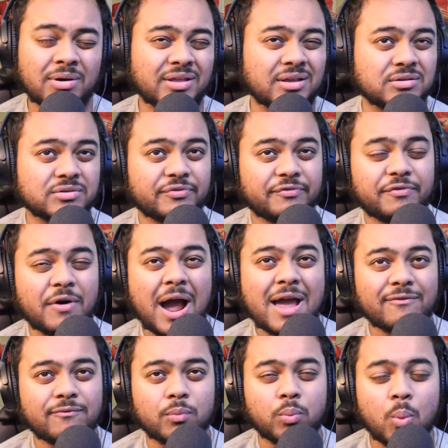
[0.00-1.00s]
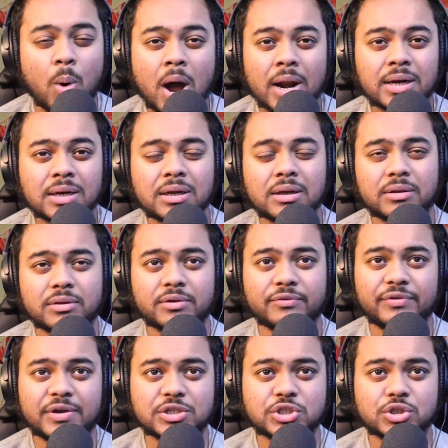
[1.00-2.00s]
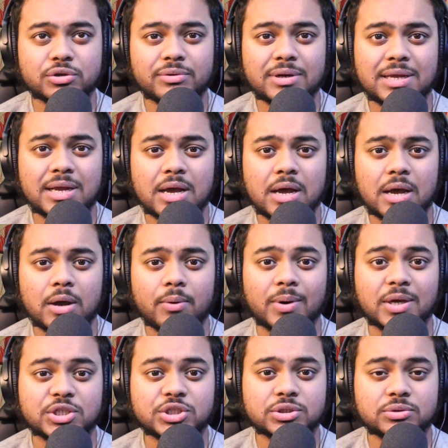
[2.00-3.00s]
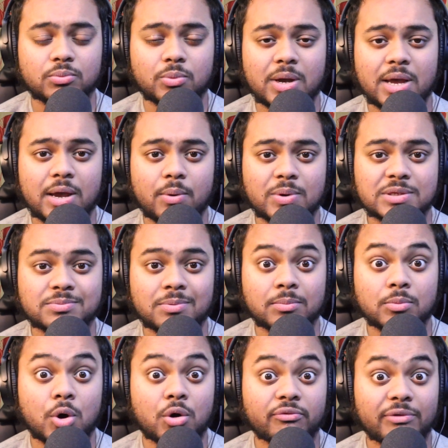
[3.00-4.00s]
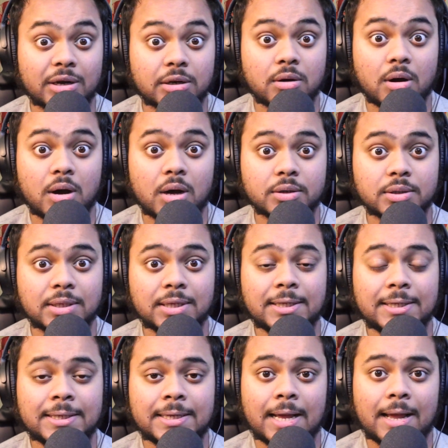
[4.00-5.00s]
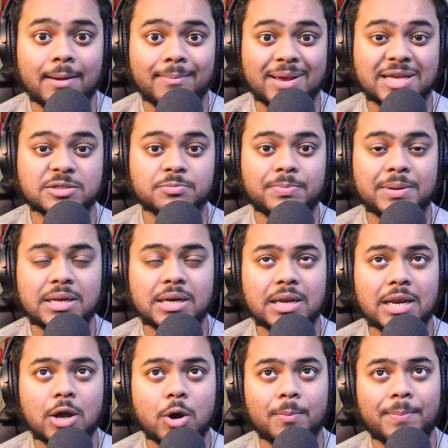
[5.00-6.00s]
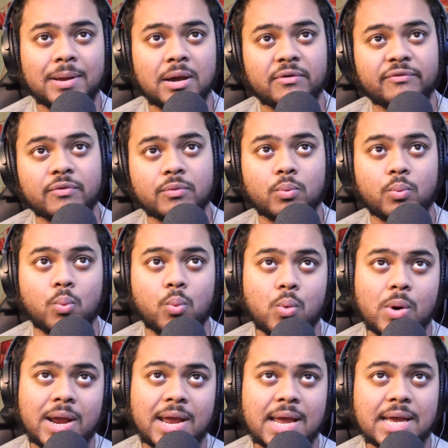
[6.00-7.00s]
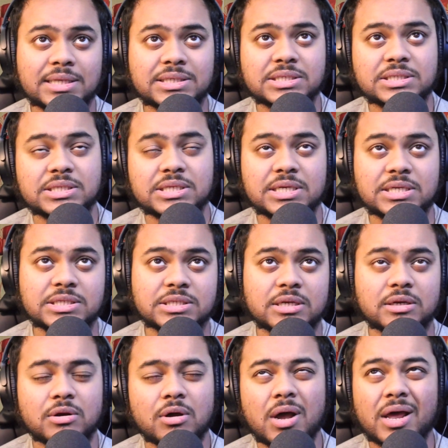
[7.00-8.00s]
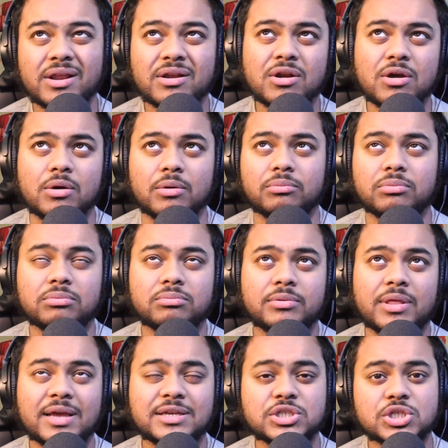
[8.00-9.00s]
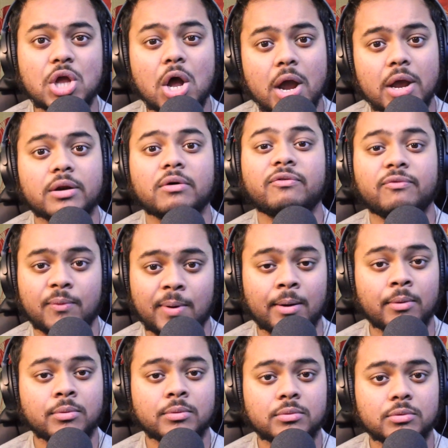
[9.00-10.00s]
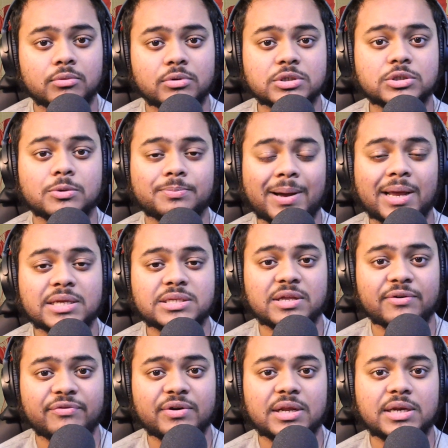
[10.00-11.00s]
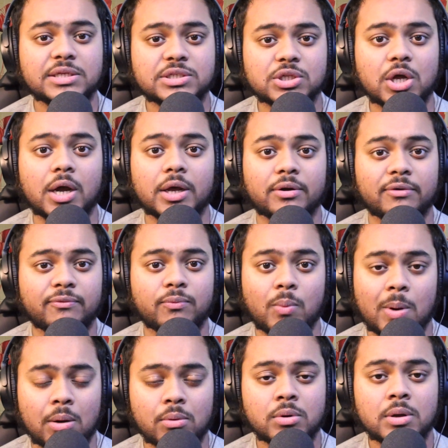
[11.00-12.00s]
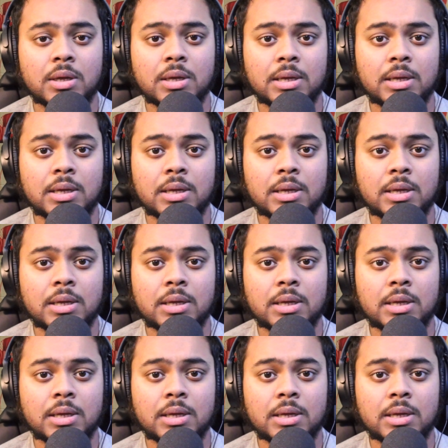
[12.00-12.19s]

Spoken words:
I think it was 5-1, the victory, where West Brom got a red card. It's been a little bit of a weird season. I don't know. They started off well. Crystal Palace definitely started off well.